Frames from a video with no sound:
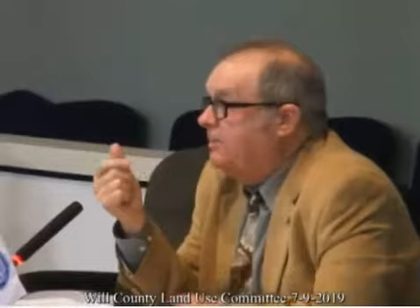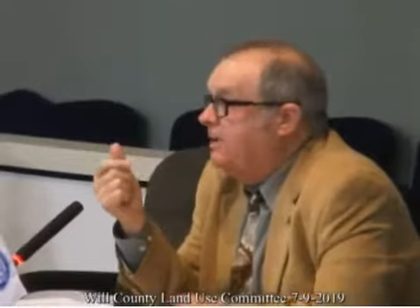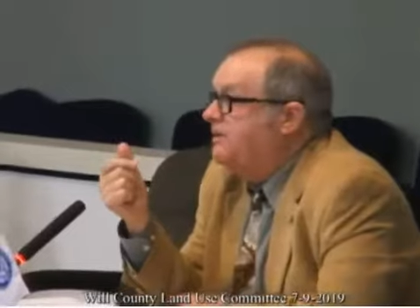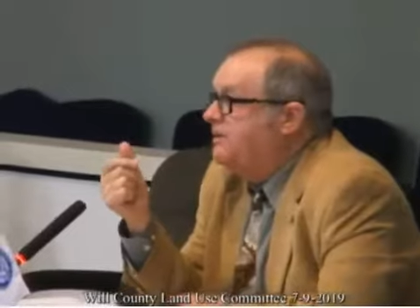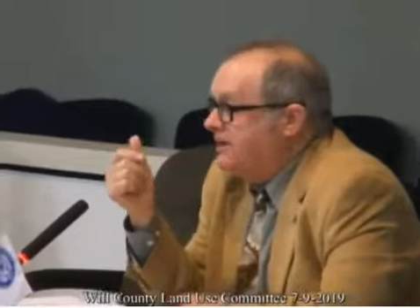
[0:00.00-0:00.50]

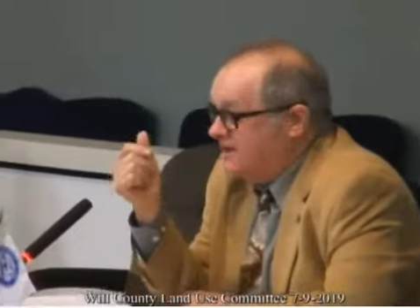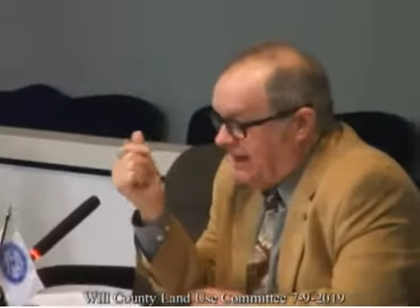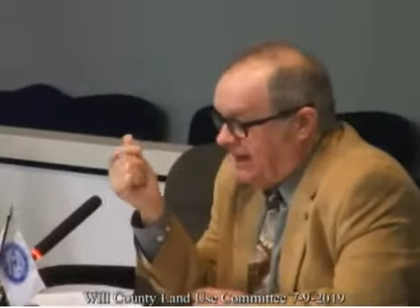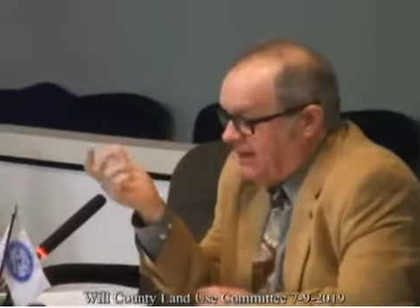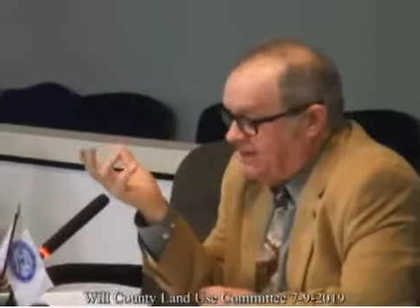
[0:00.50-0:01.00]
It'll be,
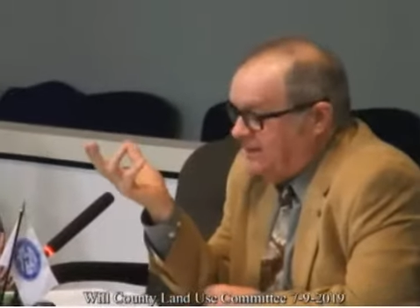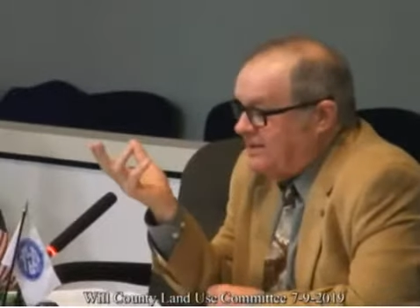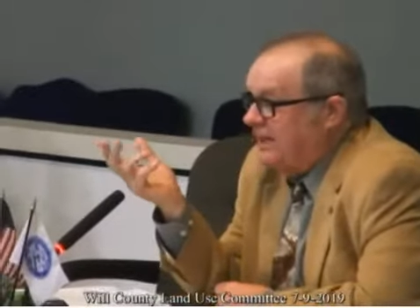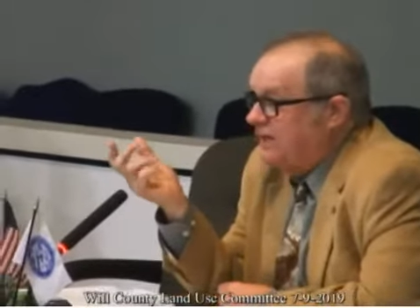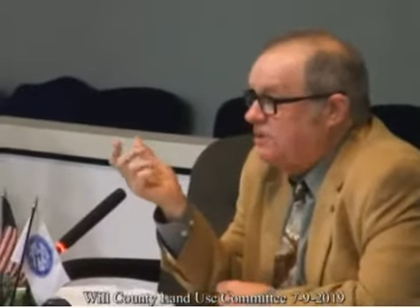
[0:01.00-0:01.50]
the state
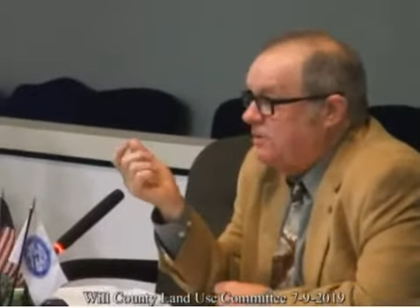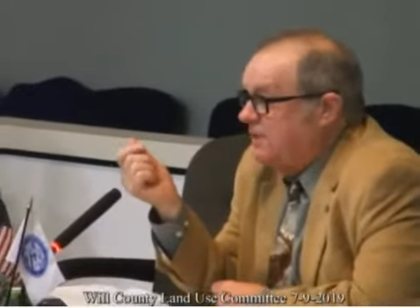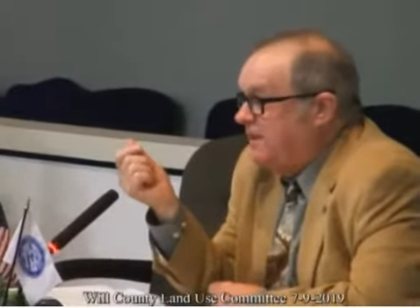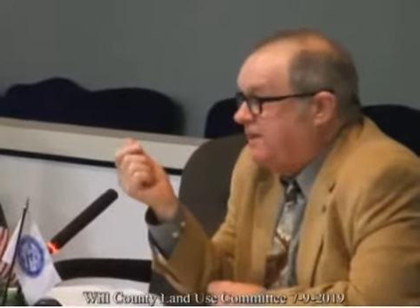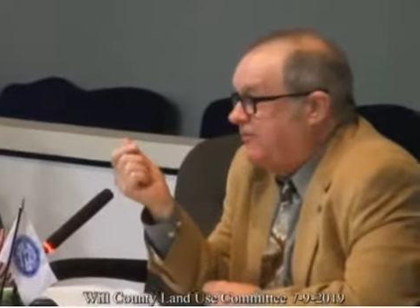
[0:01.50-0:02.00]
has said it
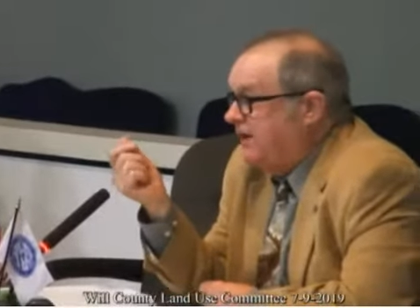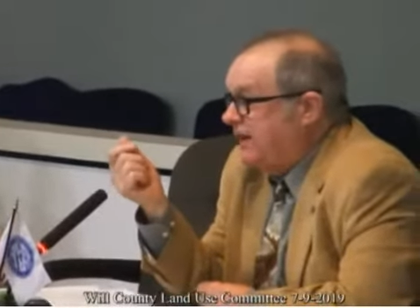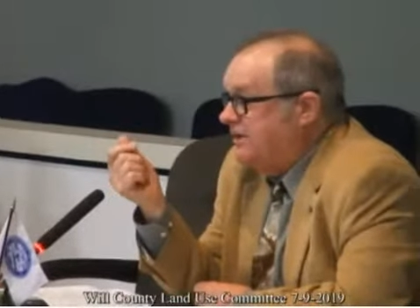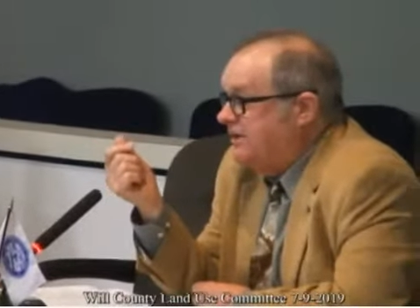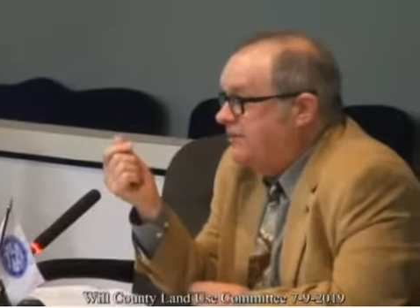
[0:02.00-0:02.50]
should be
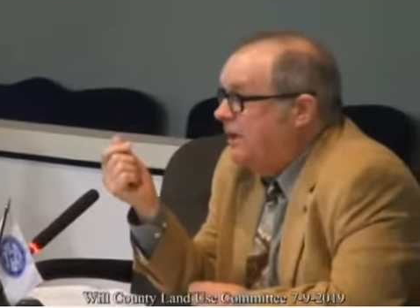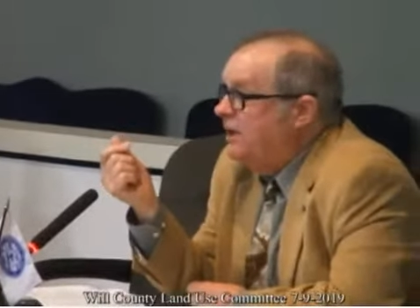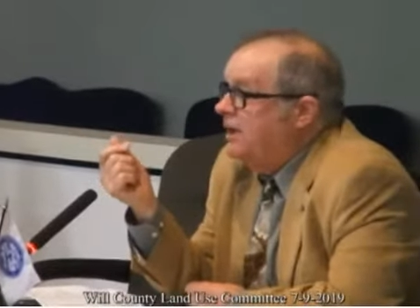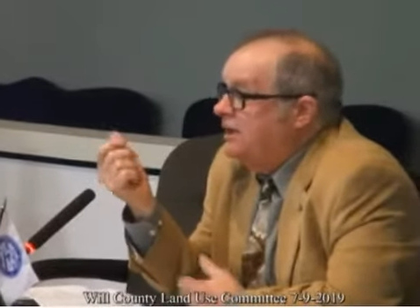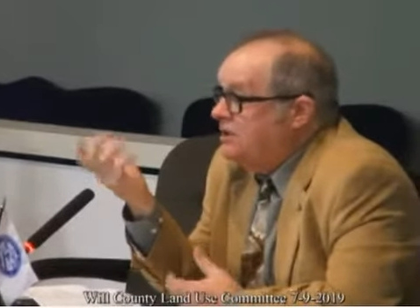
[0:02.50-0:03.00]
effective
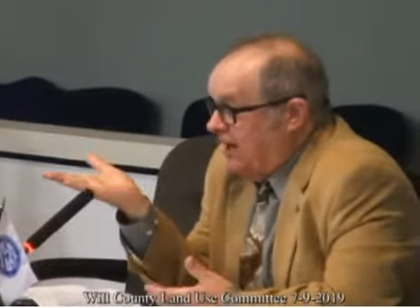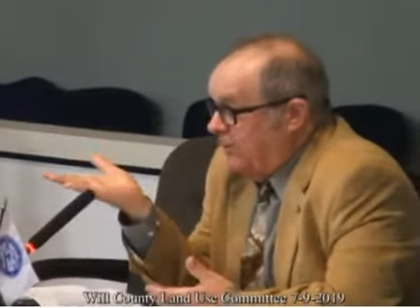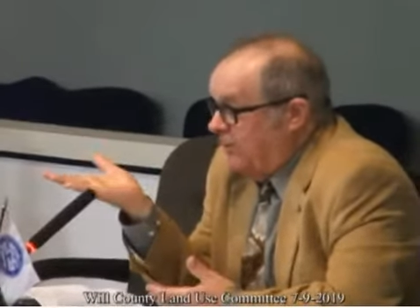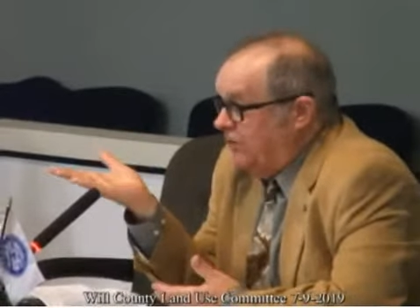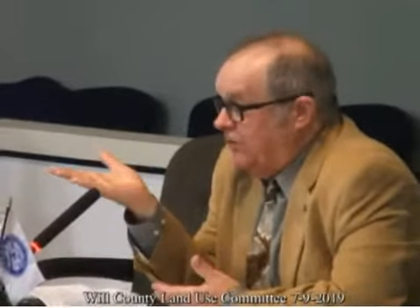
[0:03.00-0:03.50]

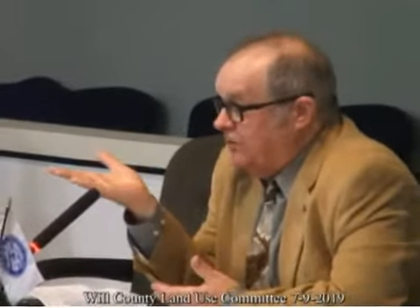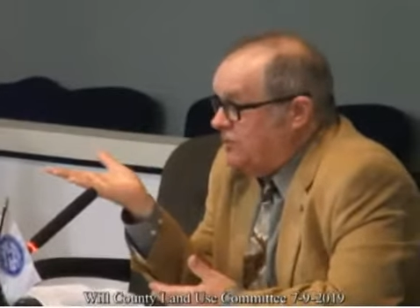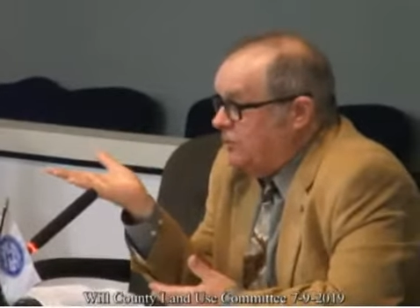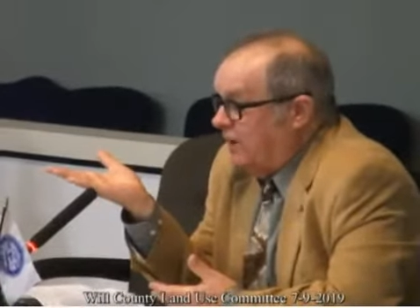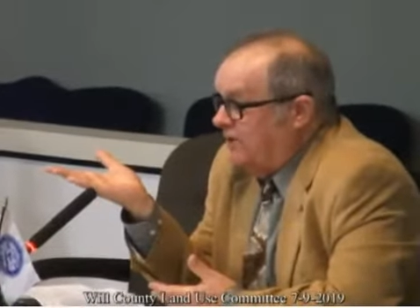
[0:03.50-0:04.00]
January
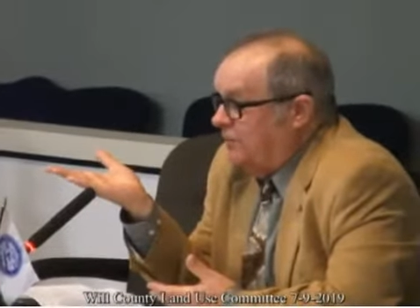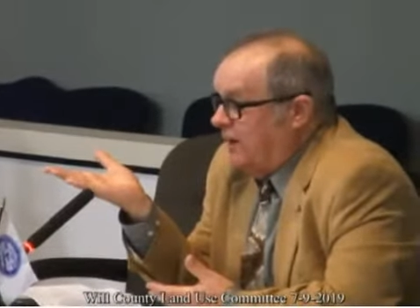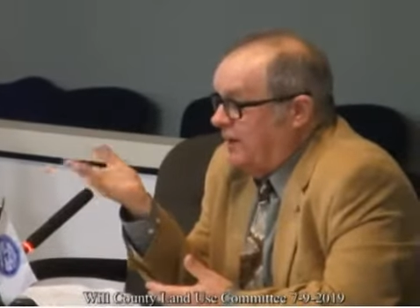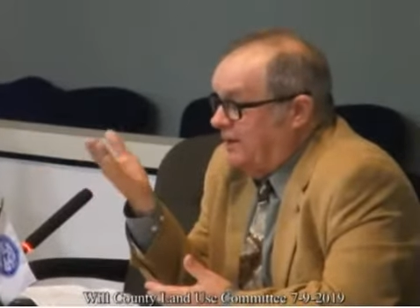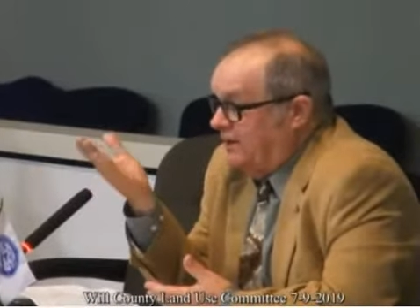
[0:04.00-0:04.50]
1st,
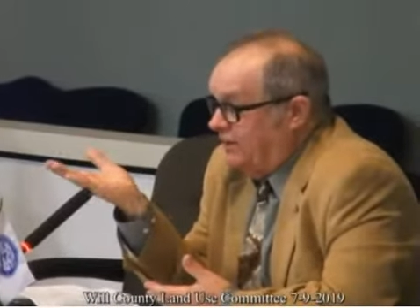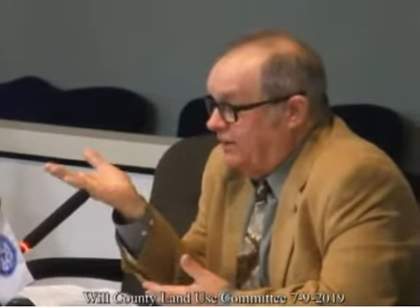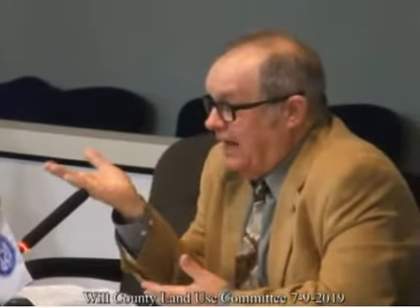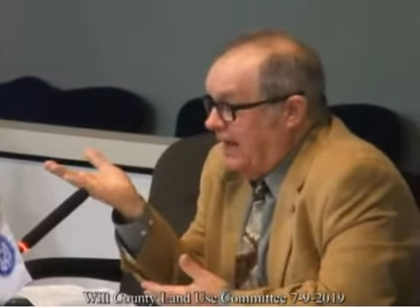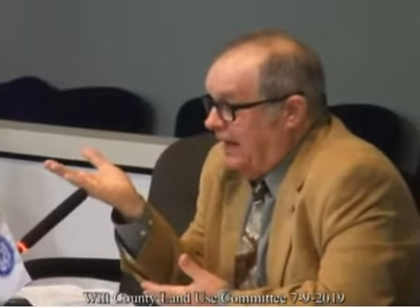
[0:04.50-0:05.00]
2020,
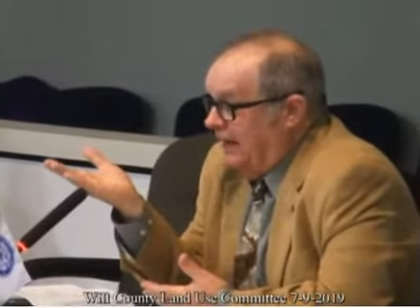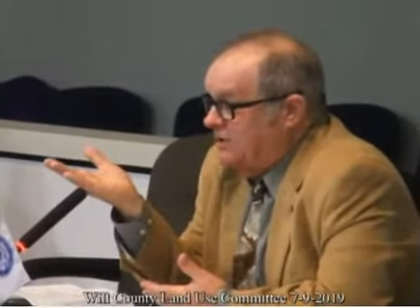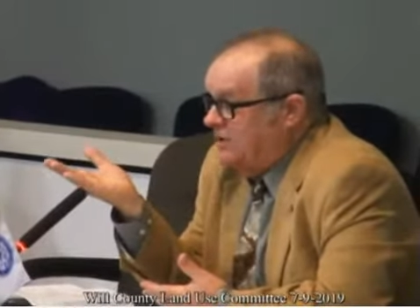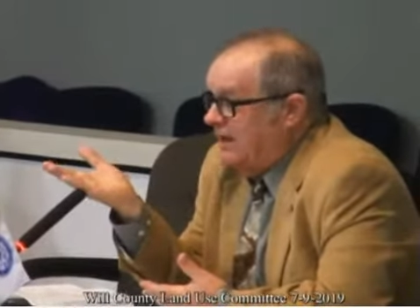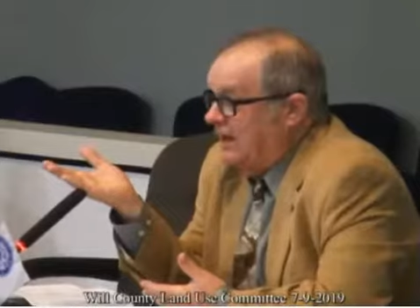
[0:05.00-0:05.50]
the new data.